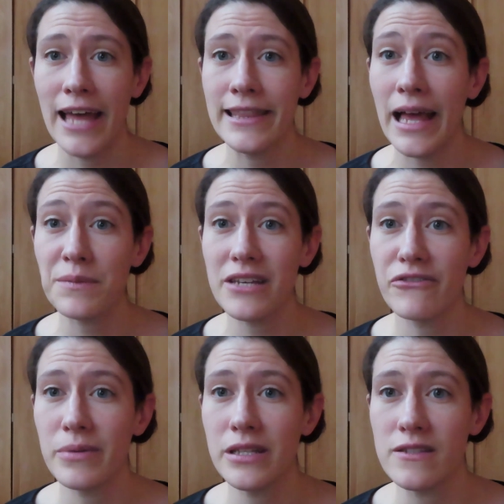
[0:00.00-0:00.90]
and labs
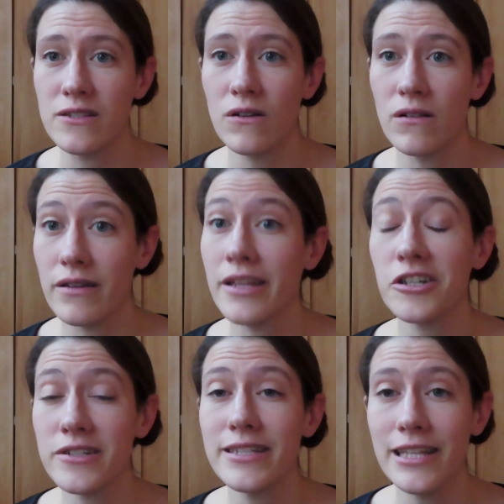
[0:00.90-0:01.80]
have been installed and
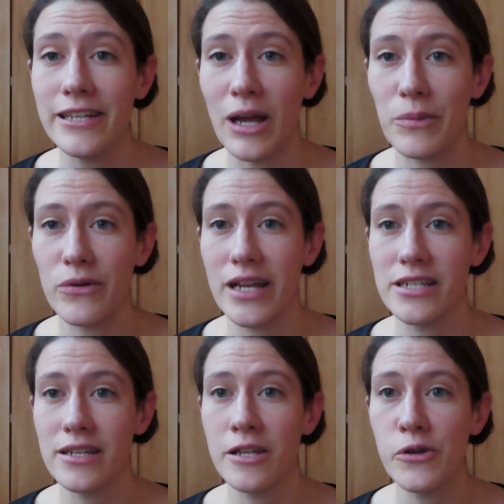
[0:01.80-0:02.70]
are still in
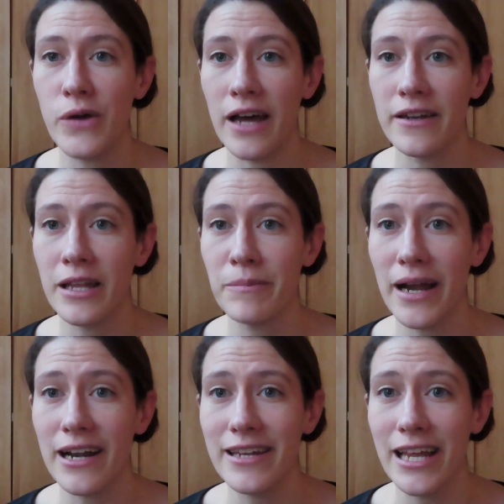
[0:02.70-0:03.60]
operation in Uganda and
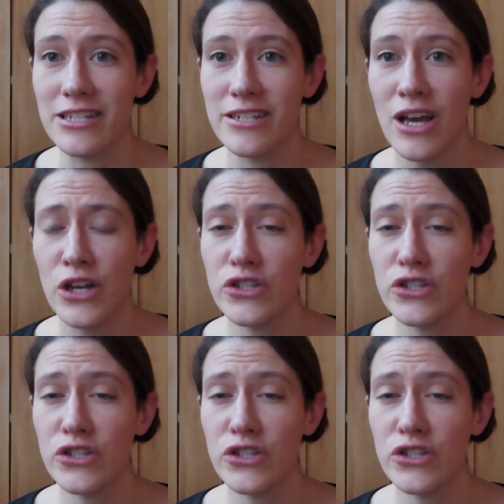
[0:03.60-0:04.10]
Bangladesh,